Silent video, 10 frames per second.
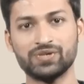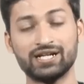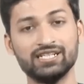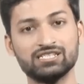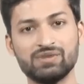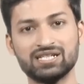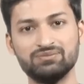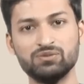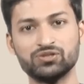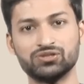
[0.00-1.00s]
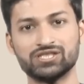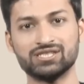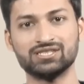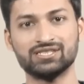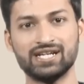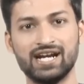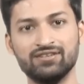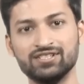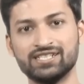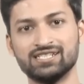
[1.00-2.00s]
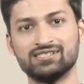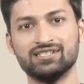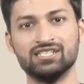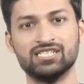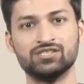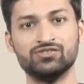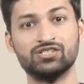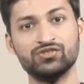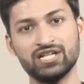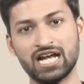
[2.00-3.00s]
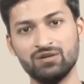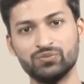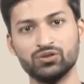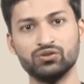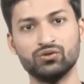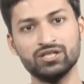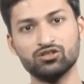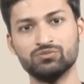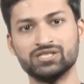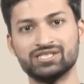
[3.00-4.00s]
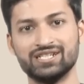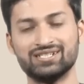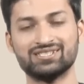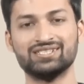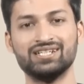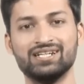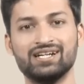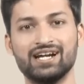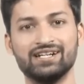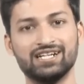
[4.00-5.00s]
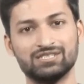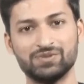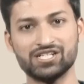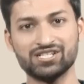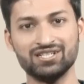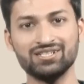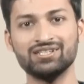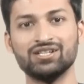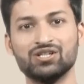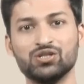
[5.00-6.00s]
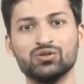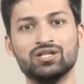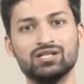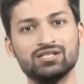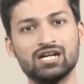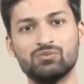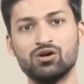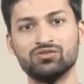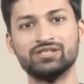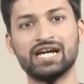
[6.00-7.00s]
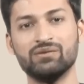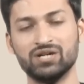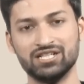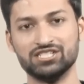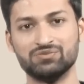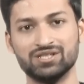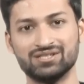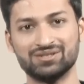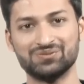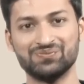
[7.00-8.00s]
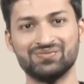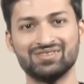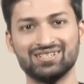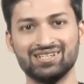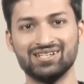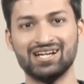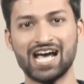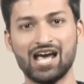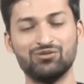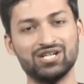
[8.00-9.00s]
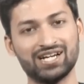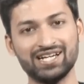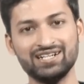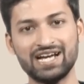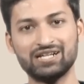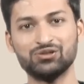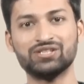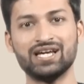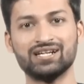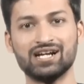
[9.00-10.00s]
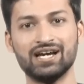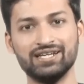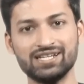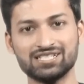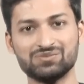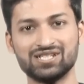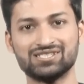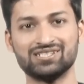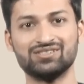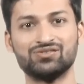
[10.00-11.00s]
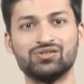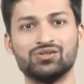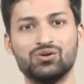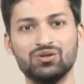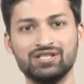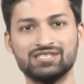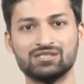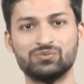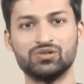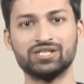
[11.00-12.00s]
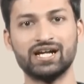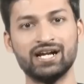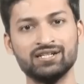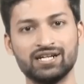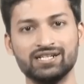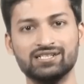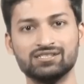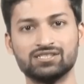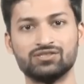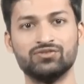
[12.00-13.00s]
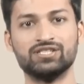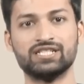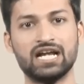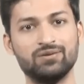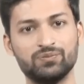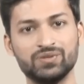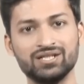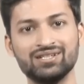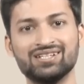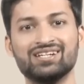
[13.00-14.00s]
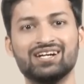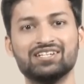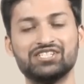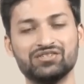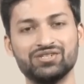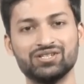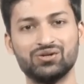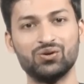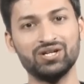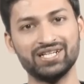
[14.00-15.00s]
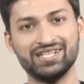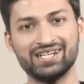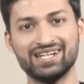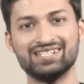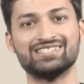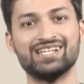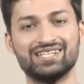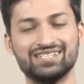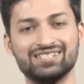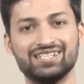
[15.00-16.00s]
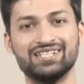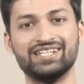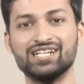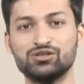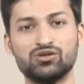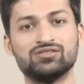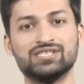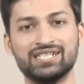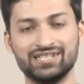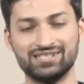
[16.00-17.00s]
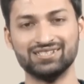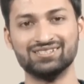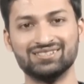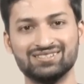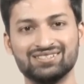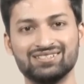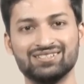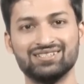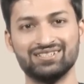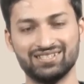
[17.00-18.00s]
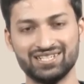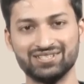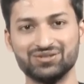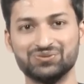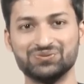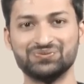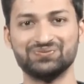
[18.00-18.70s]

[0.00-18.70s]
practice maximum questions and the test series, which will help you knowing your mistakes, and especially you will learn about the time management. I would again like to thank IES Master for all the support and guidance which helped me achieving All India Rank 2nd in GATE 2019. Thank you.